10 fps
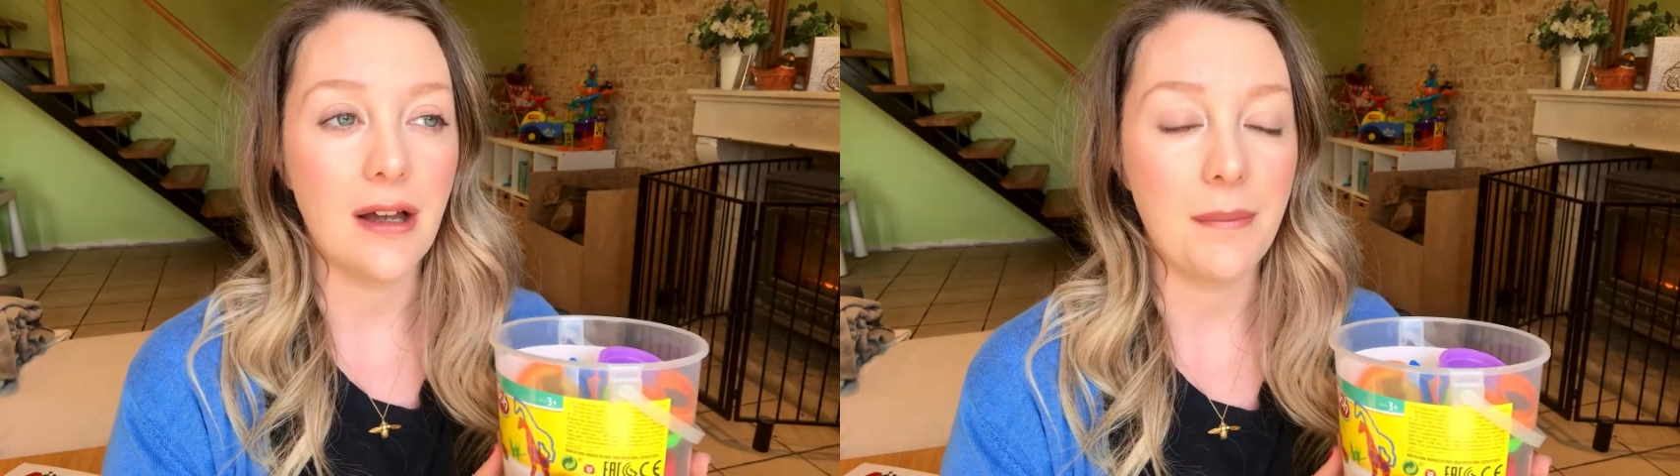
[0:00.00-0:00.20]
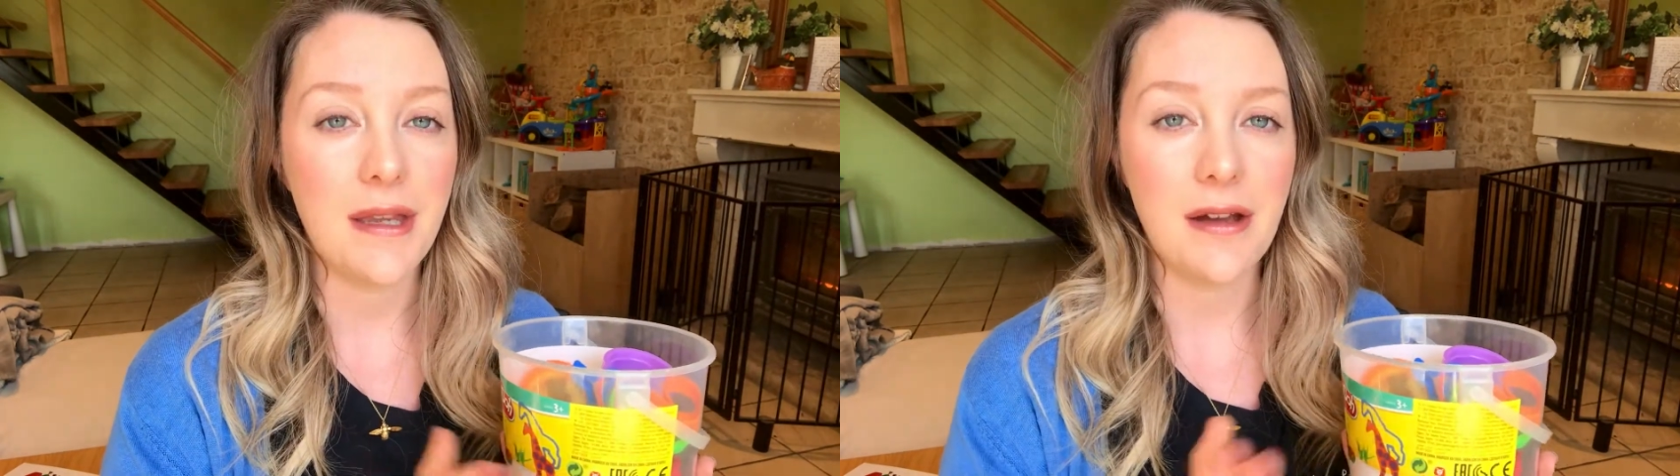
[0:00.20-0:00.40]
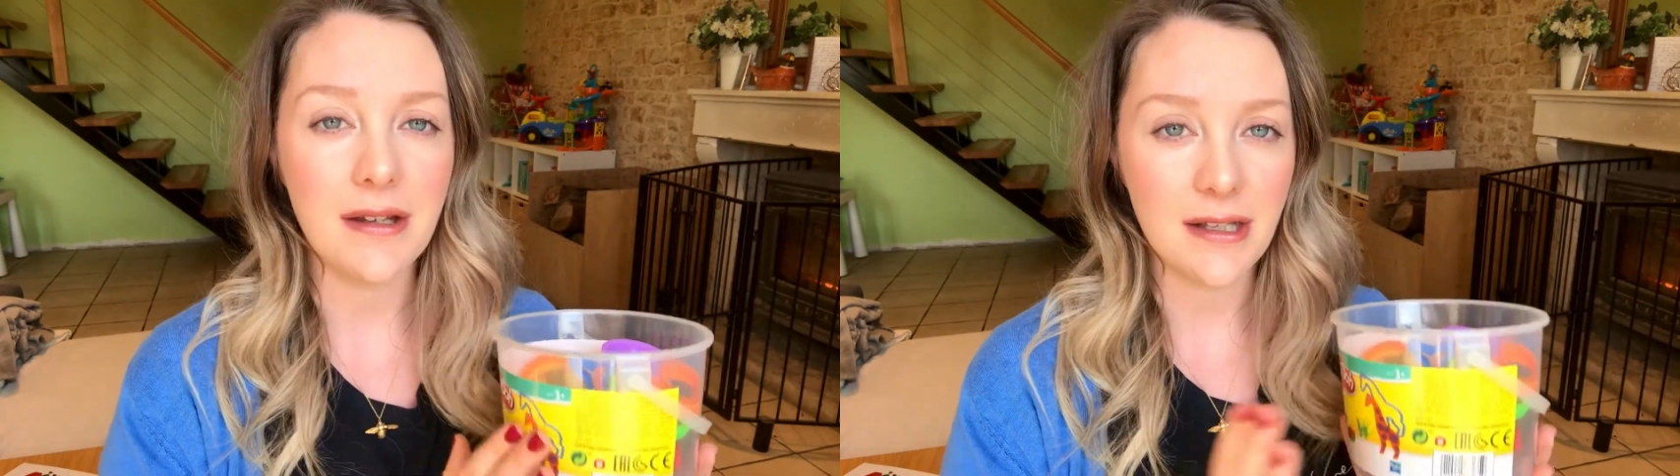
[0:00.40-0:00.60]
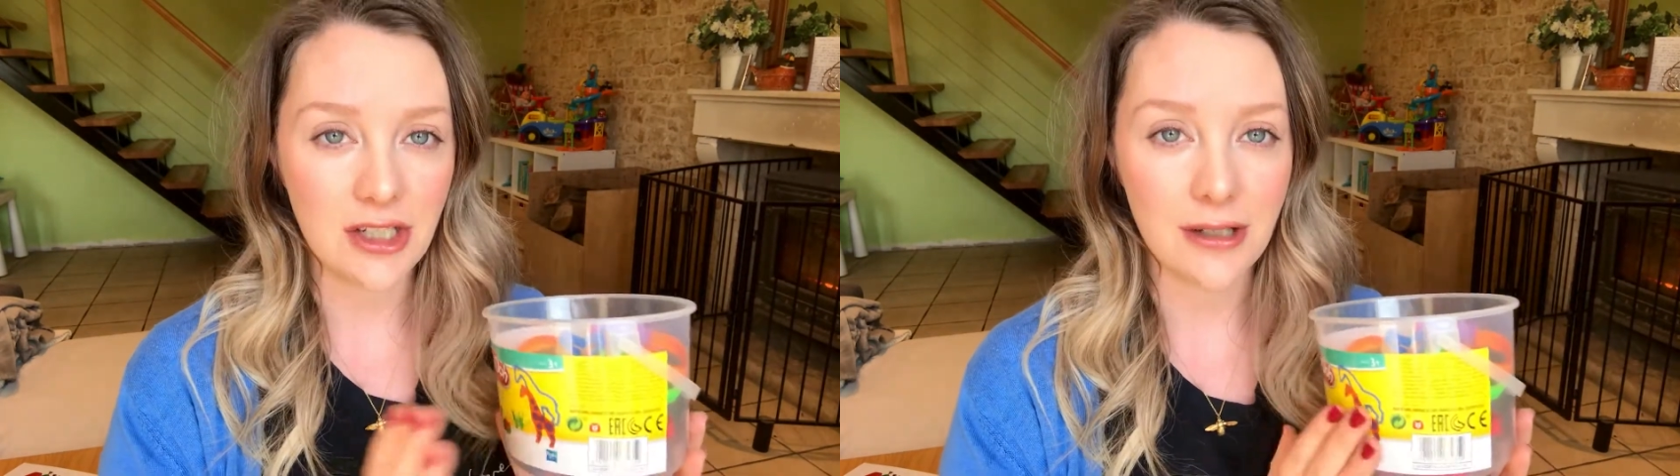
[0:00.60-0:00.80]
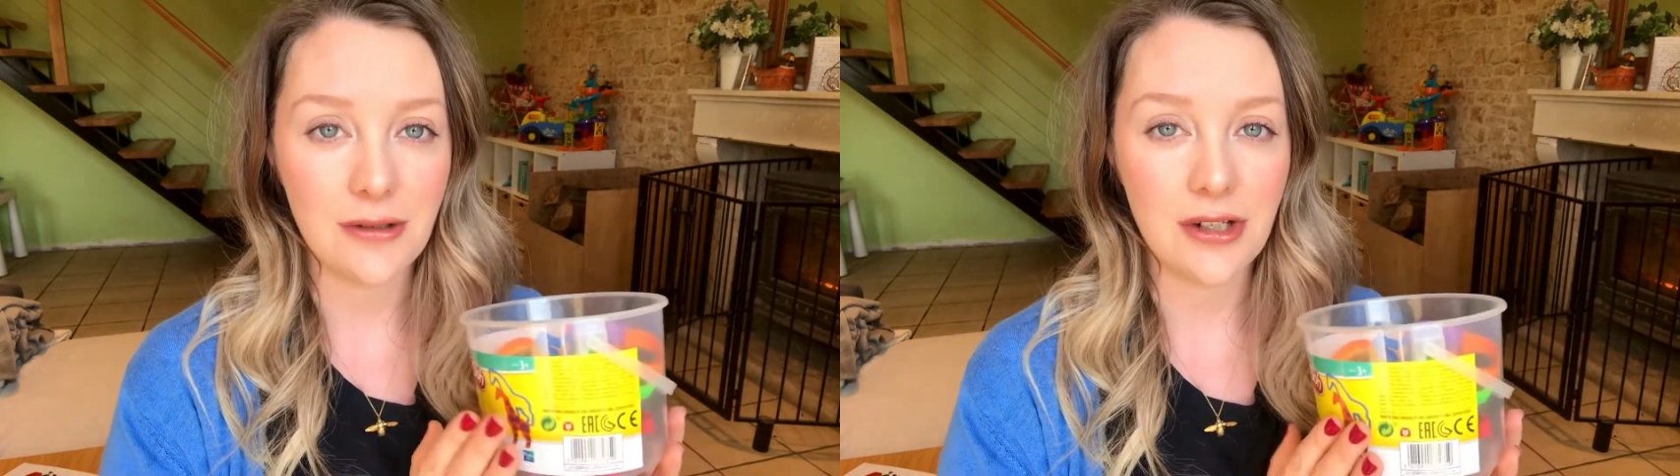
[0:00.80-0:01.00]
younger
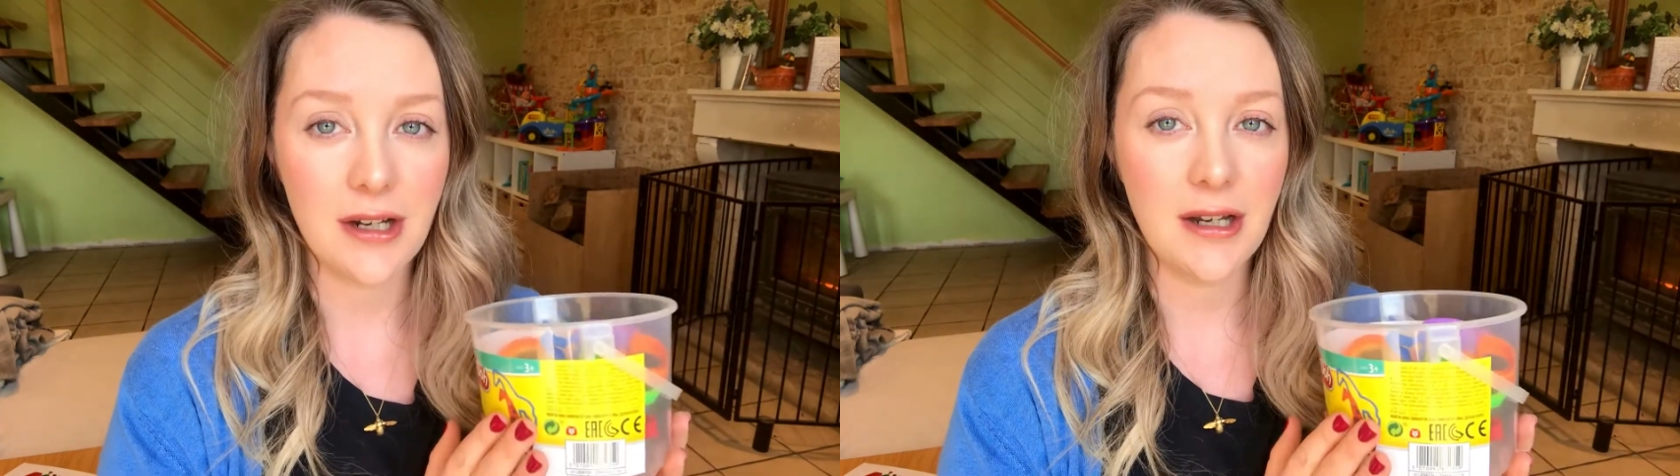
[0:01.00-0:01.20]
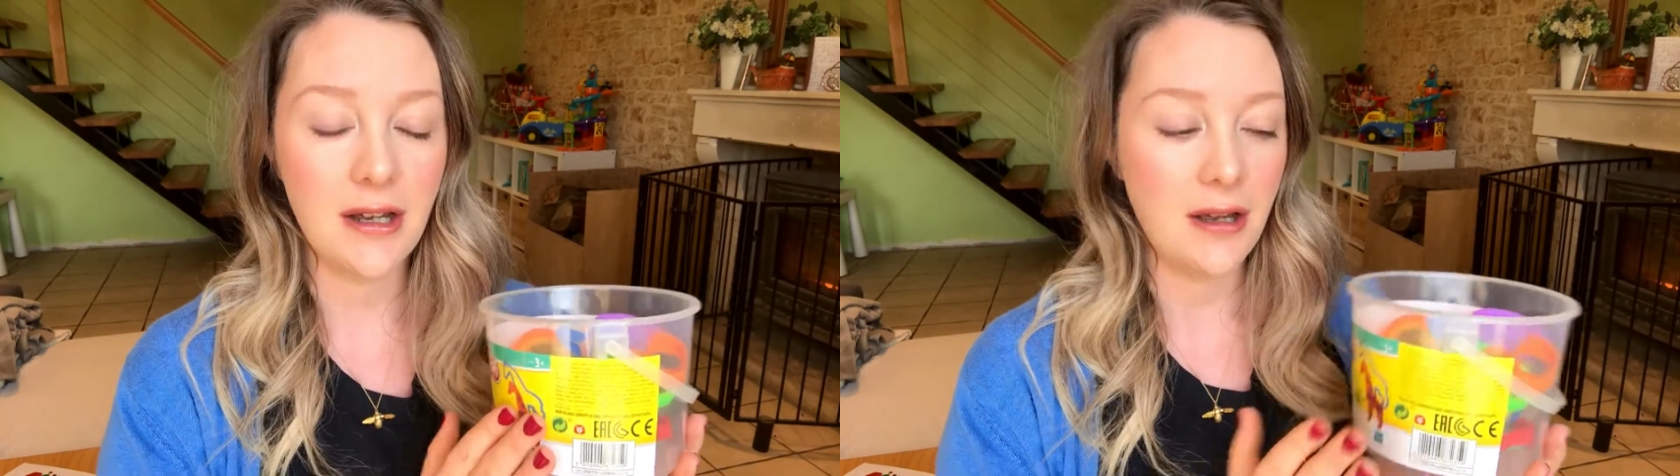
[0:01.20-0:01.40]
children,